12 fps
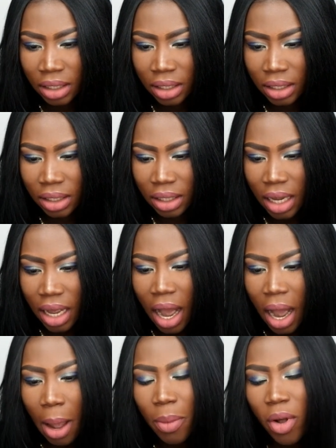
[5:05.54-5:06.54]
See,
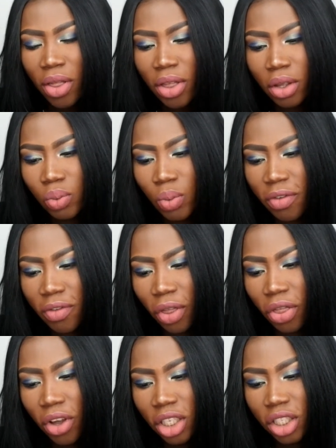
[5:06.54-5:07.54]
I bought this wig
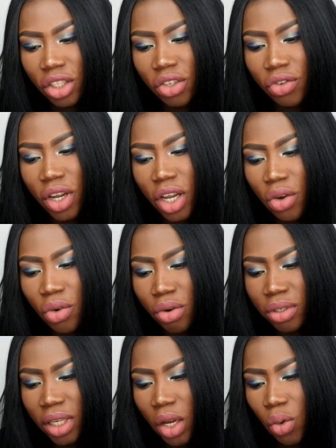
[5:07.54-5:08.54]
for 33
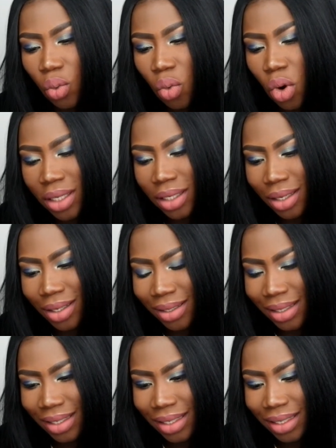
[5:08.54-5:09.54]
euros. It was
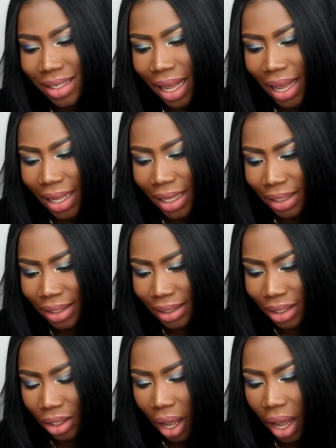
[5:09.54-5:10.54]
on
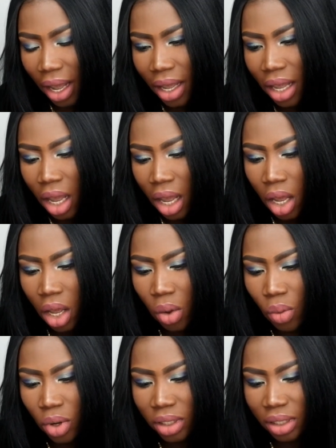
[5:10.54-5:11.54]
sale, okay?
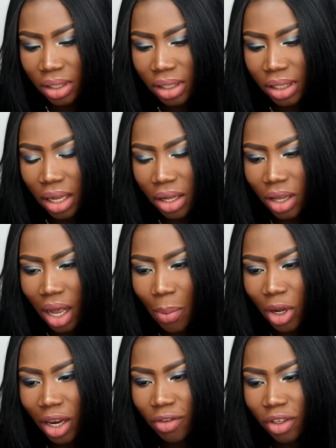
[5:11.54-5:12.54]
It was on sale. I
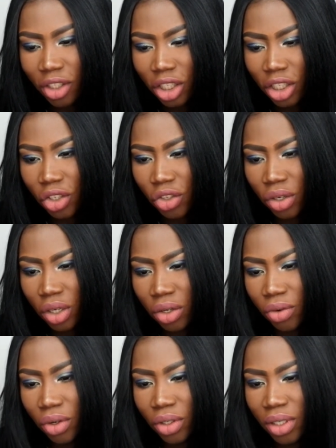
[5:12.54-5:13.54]
bought it for 32
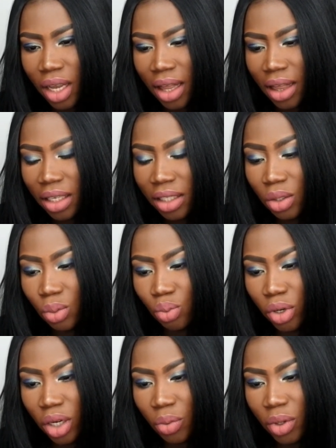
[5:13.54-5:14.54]
euros, and this is
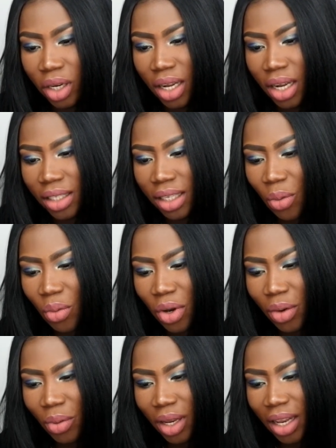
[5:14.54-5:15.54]
really, really nice. I
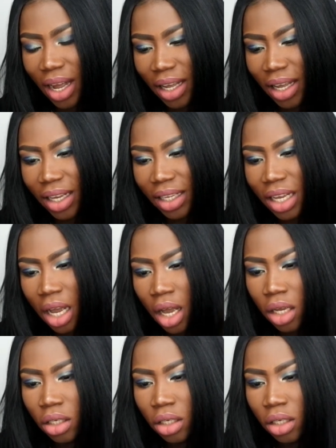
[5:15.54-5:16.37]
really, really like it.